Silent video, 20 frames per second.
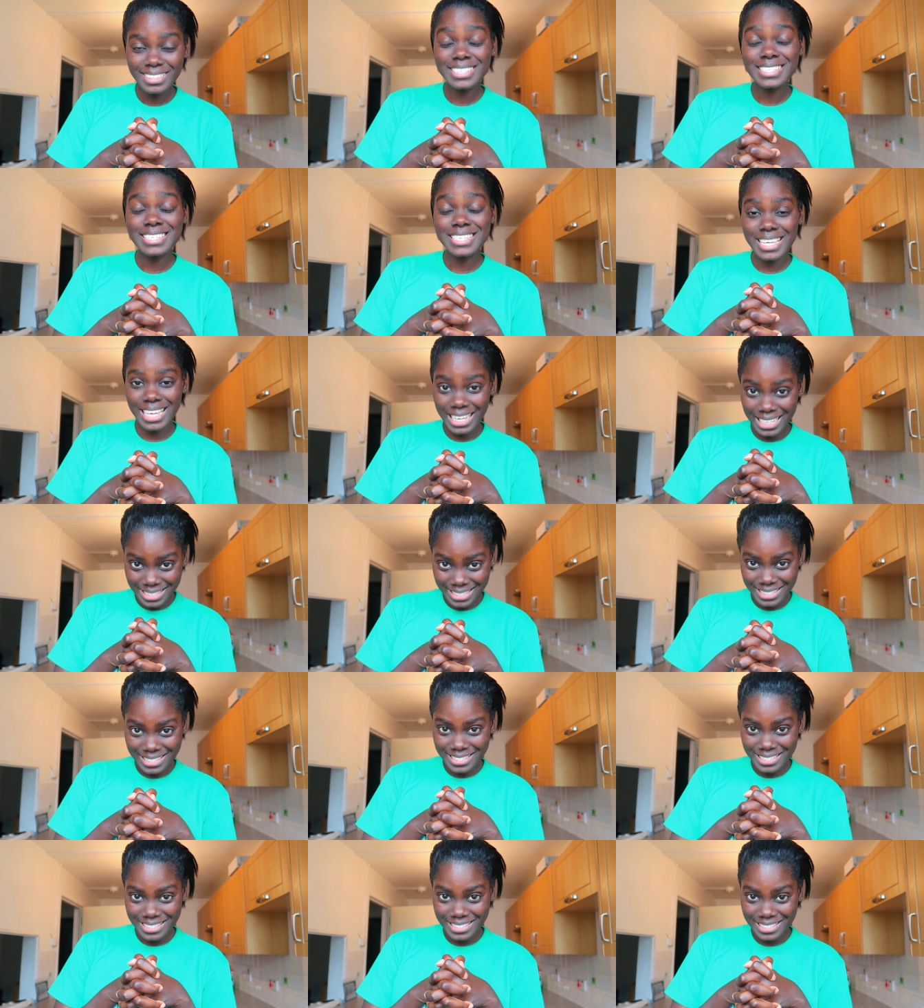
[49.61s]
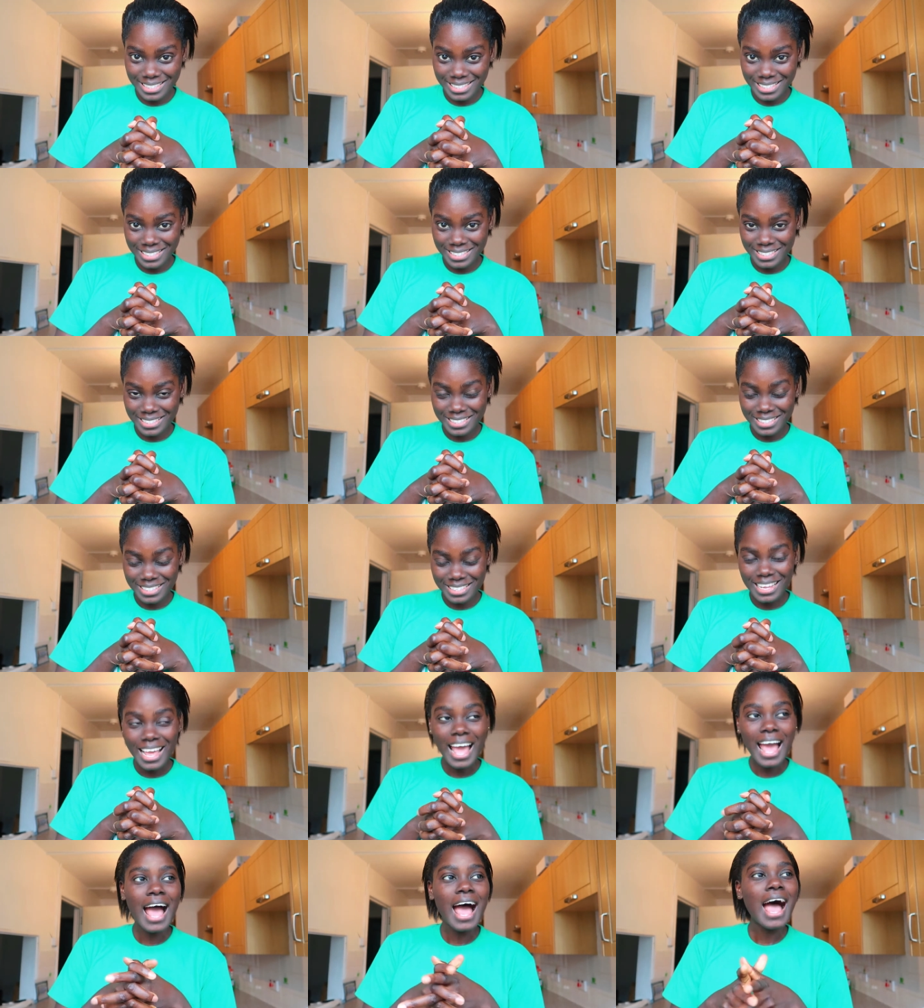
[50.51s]
Yes,
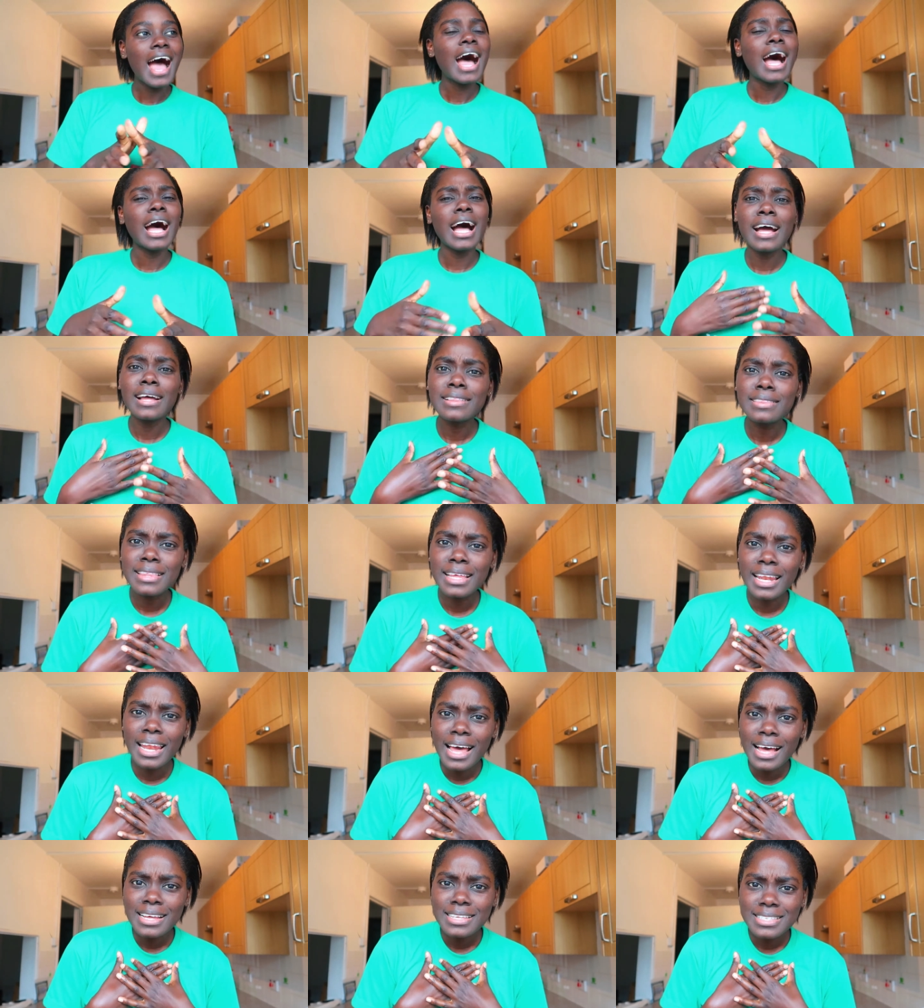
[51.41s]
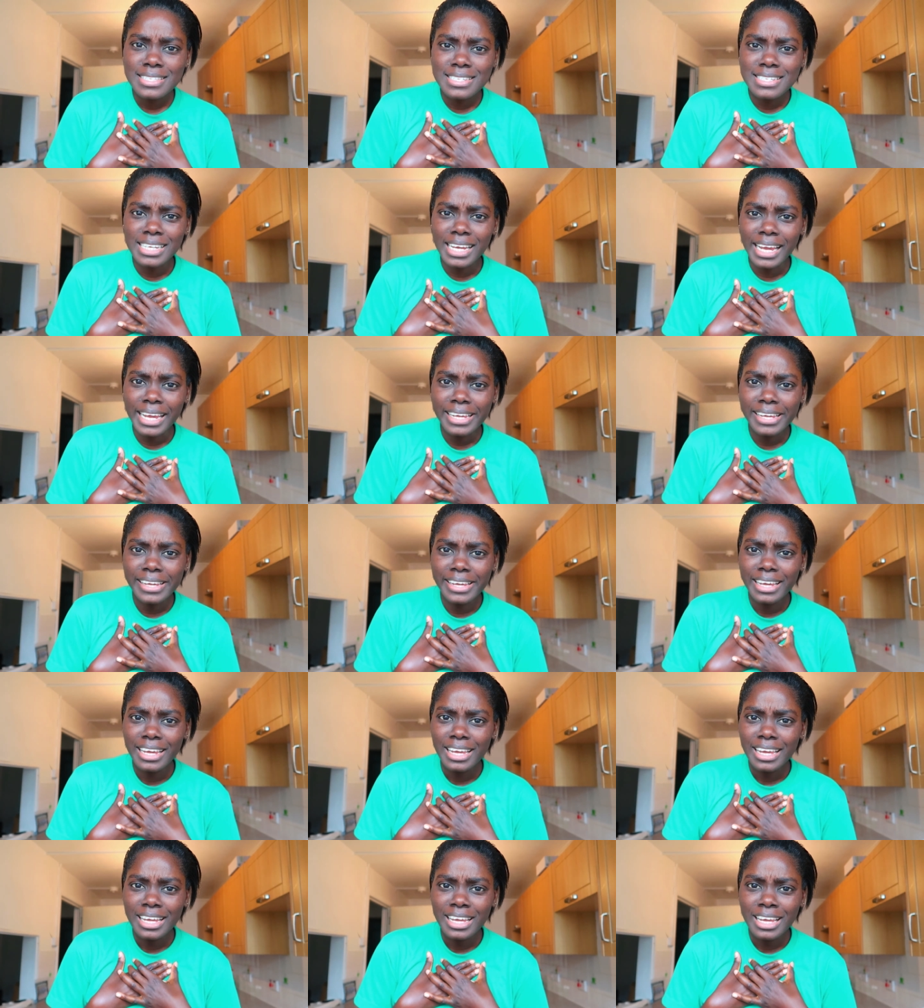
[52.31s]
and the last
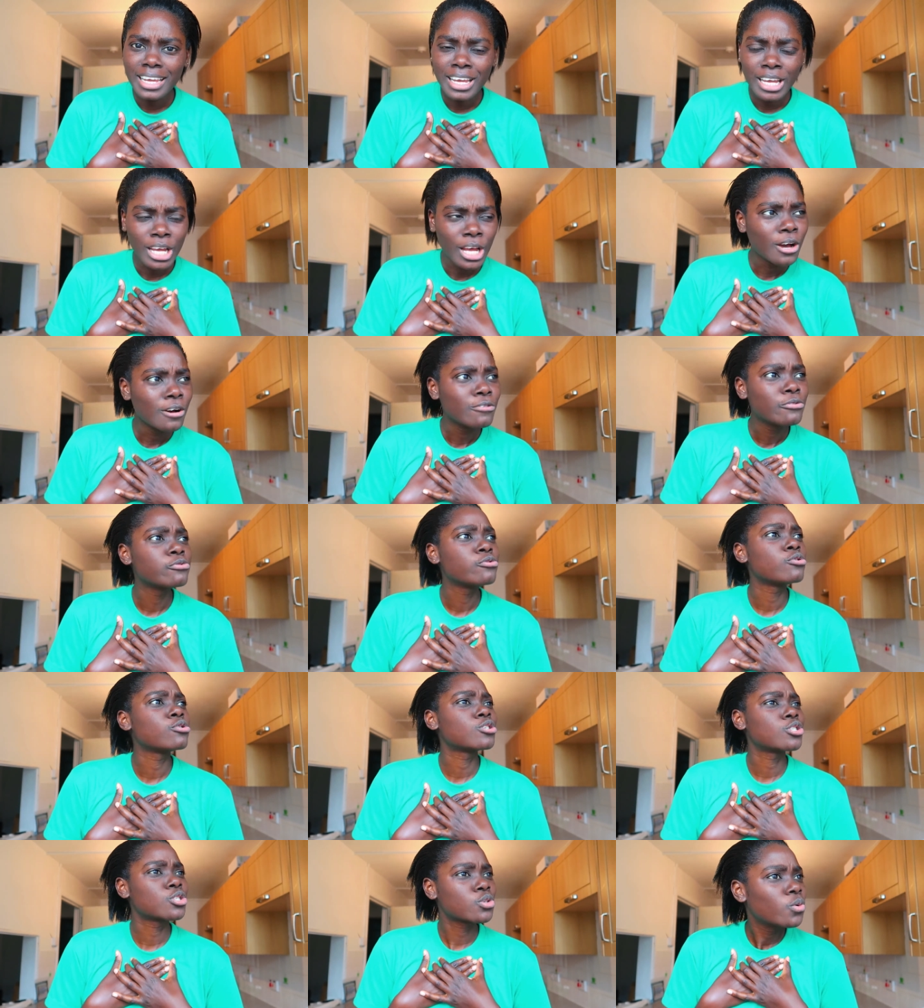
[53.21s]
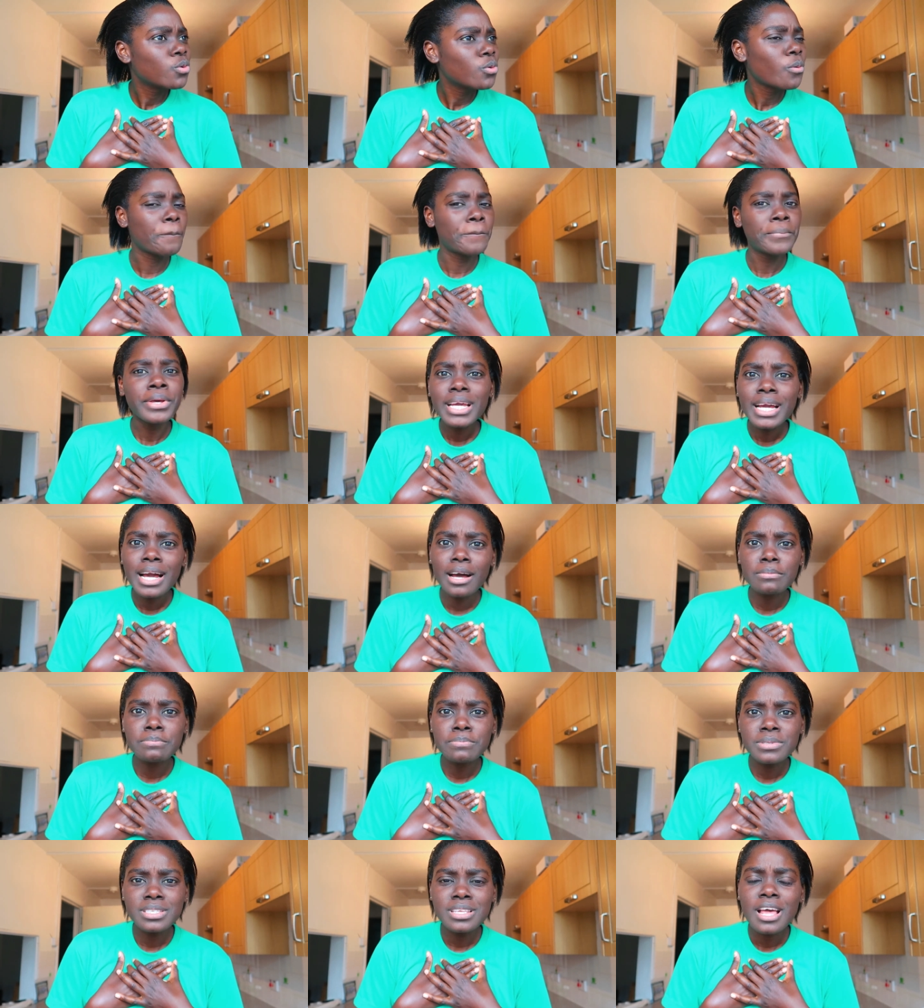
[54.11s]
day for school
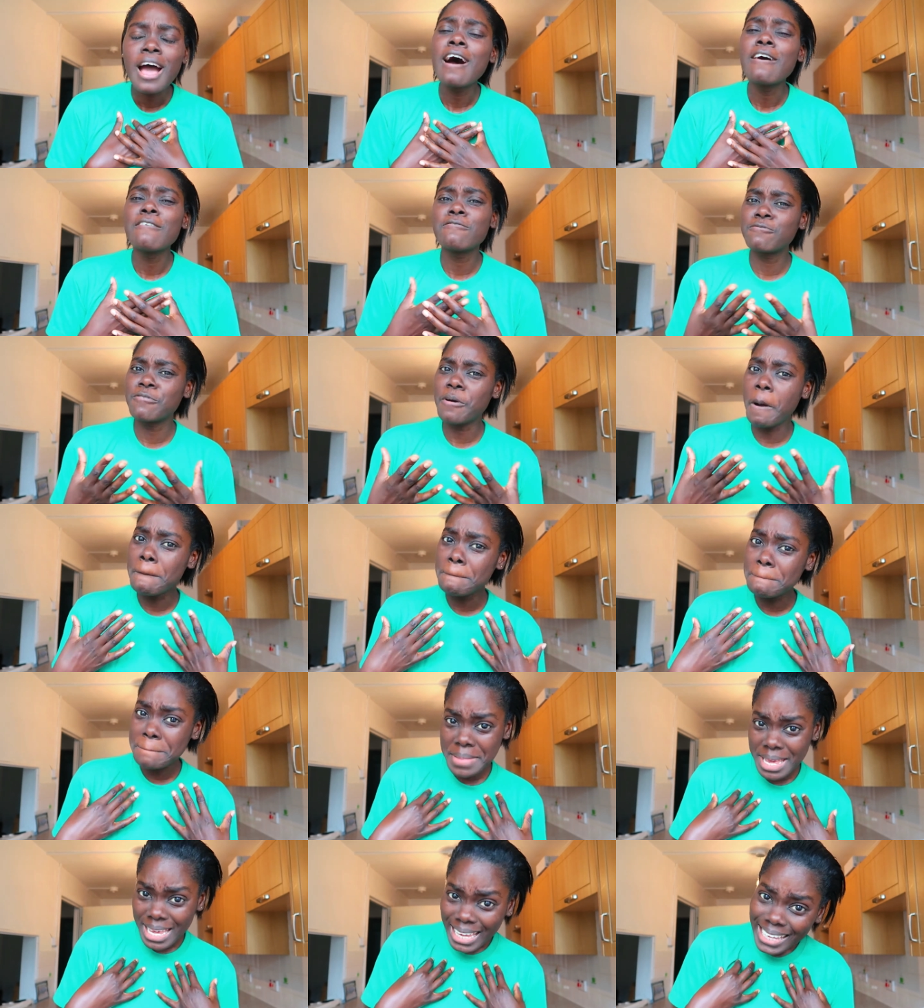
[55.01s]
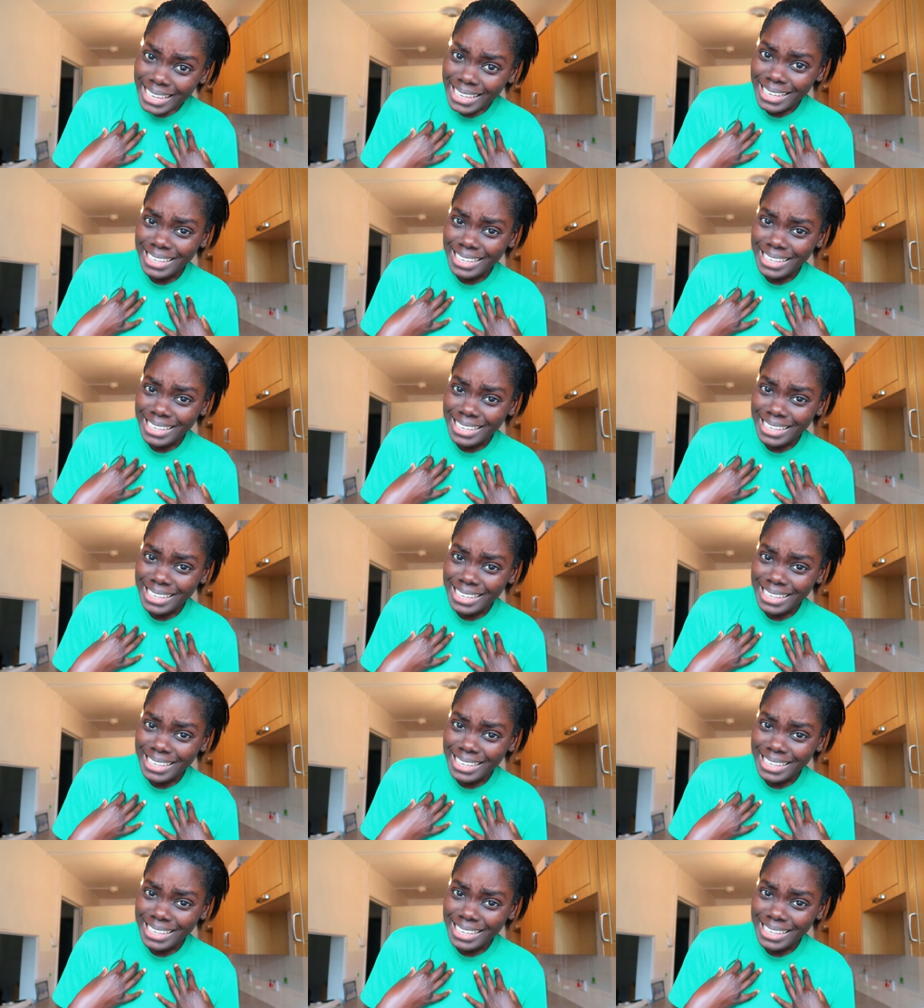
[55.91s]
pickups for me.